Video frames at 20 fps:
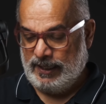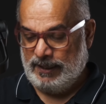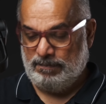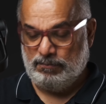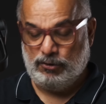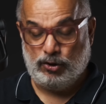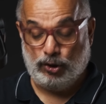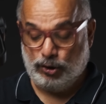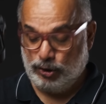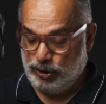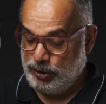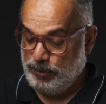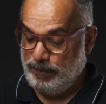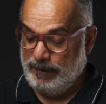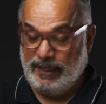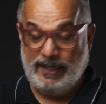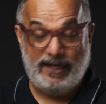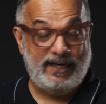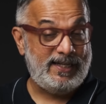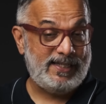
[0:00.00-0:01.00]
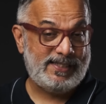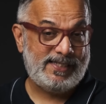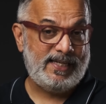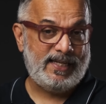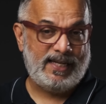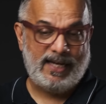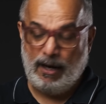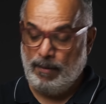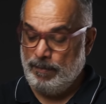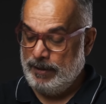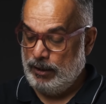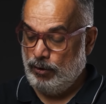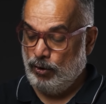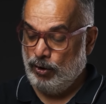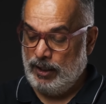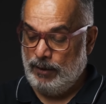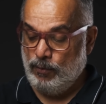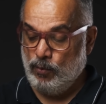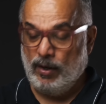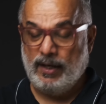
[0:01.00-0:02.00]
so to speak. It doesn't,
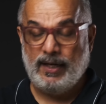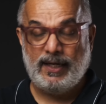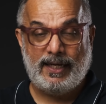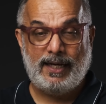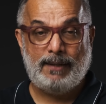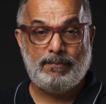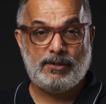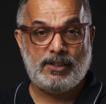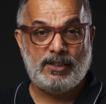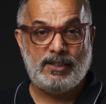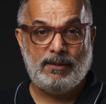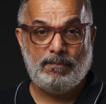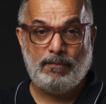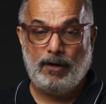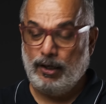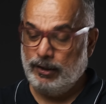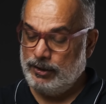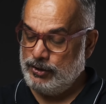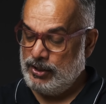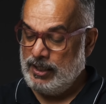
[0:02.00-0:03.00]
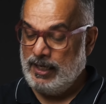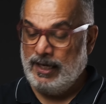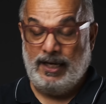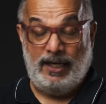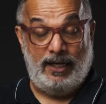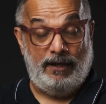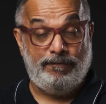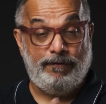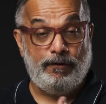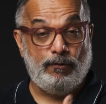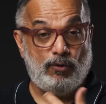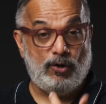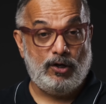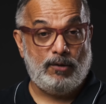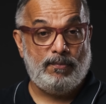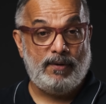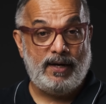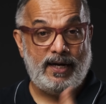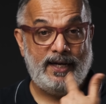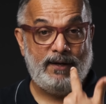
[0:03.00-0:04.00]
only one comes in the box. If you want to
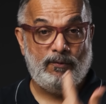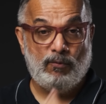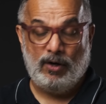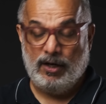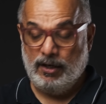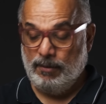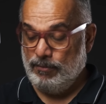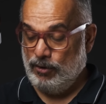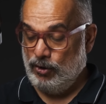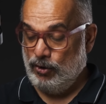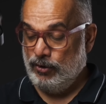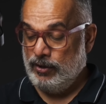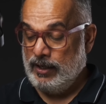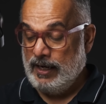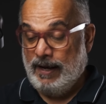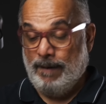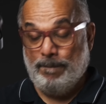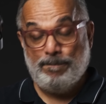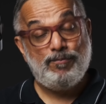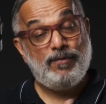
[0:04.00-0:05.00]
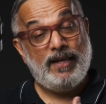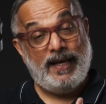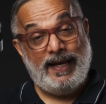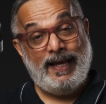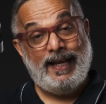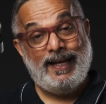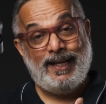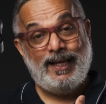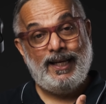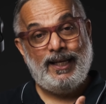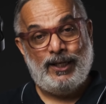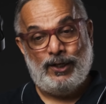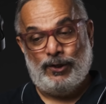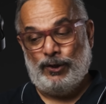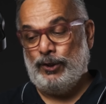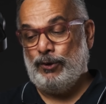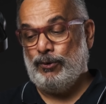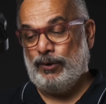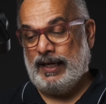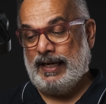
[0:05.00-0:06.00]
buy one more, then
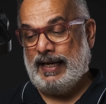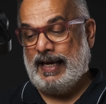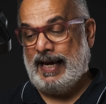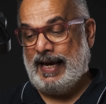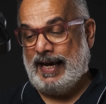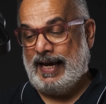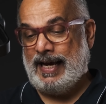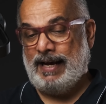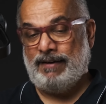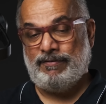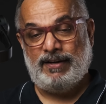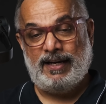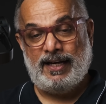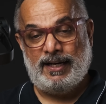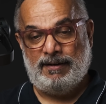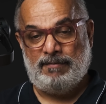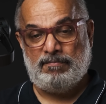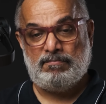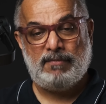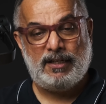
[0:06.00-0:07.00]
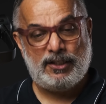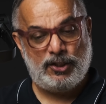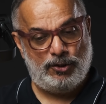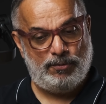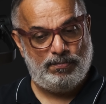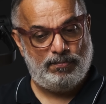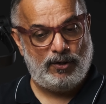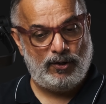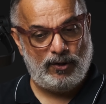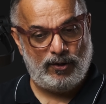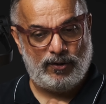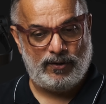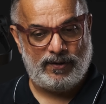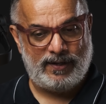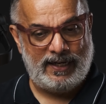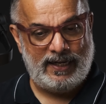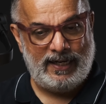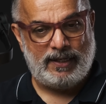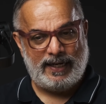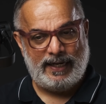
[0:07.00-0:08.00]
you can have a much
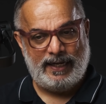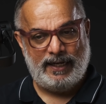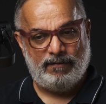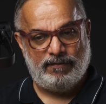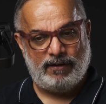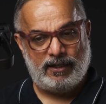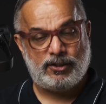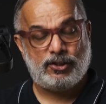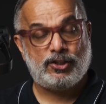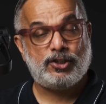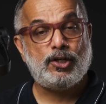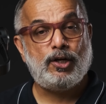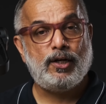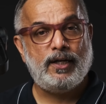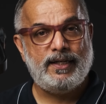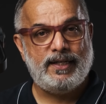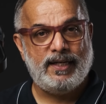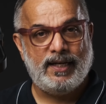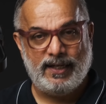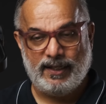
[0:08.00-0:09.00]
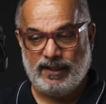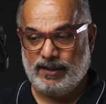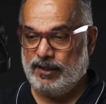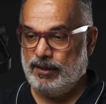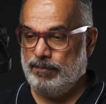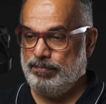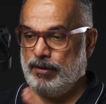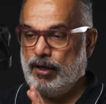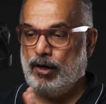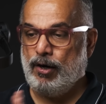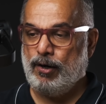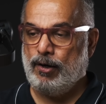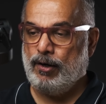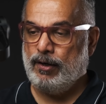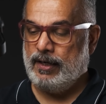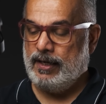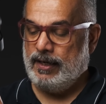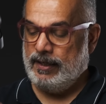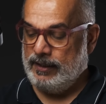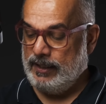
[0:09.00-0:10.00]
more kind of a solid grip
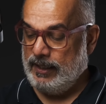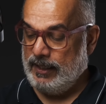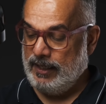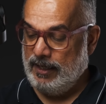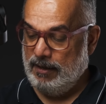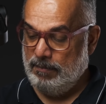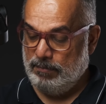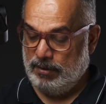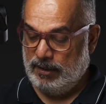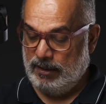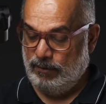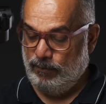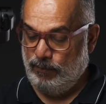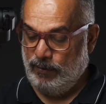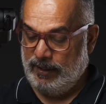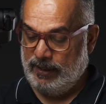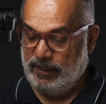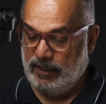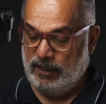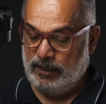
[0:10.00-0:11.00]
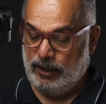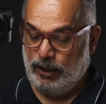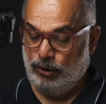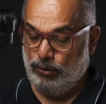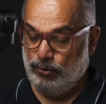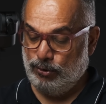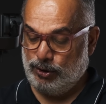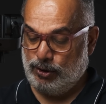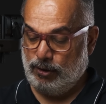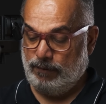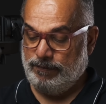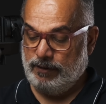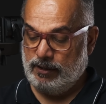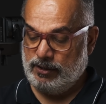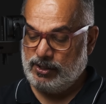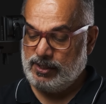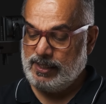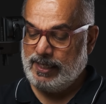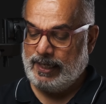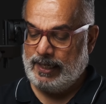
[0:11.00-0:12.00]
on the gimbal with the use of the
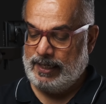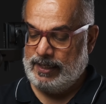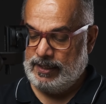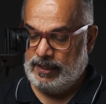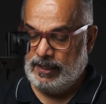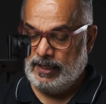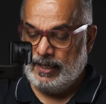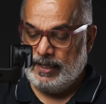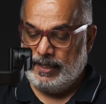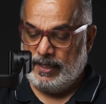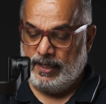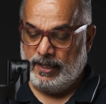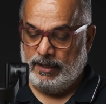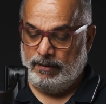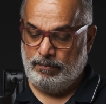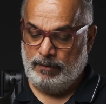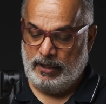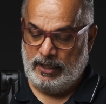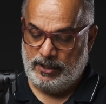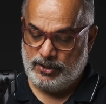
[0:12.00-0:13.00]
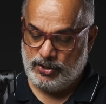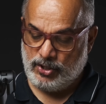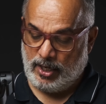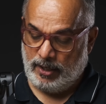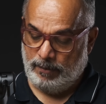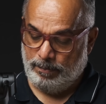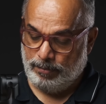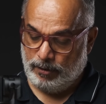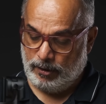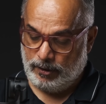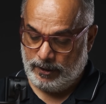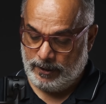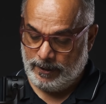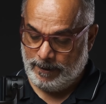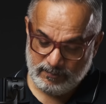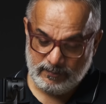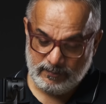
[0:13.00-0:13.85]
second mini tripod.